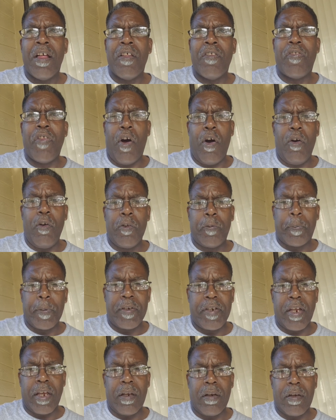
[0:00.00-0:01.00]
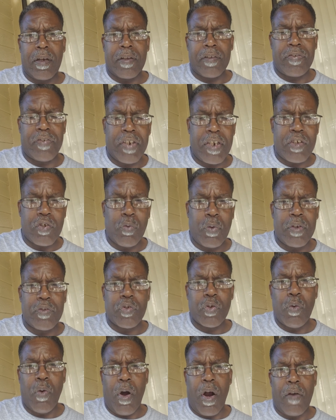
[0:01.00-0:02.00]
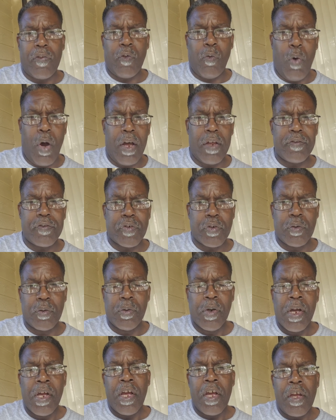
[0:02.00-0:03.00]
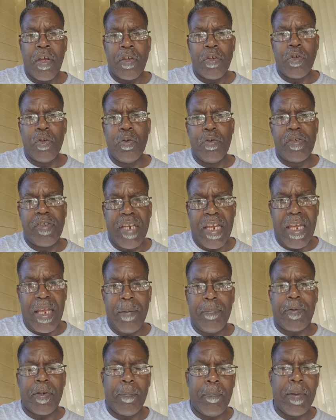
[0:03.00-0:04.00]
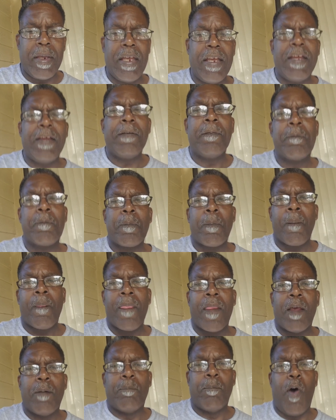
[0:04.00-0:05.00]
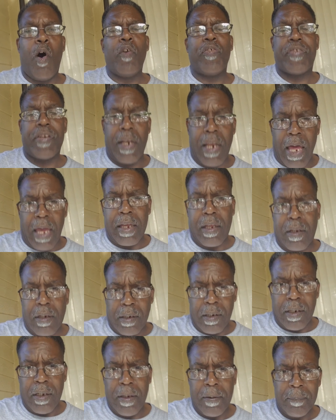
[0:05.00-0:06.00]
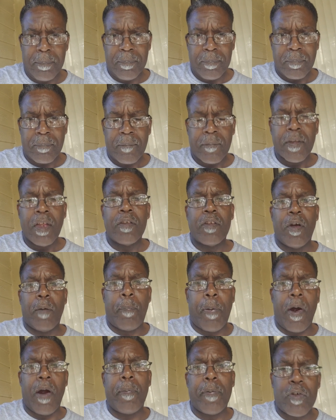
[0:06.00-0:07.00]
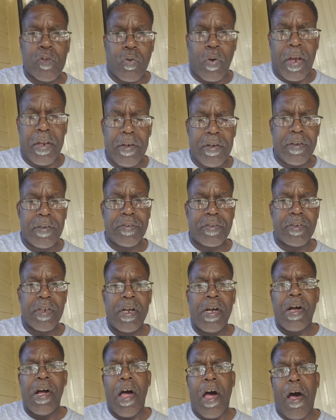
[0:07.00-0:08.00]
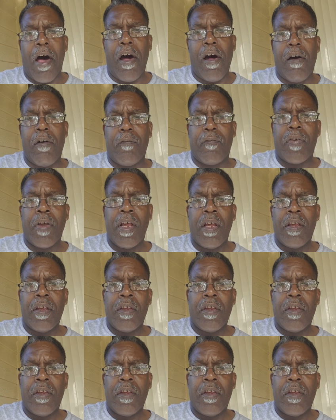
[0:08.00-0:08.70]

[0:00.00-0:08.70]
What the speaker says: those particular constituents who are the ones who you deem to be most likely the perpetrators of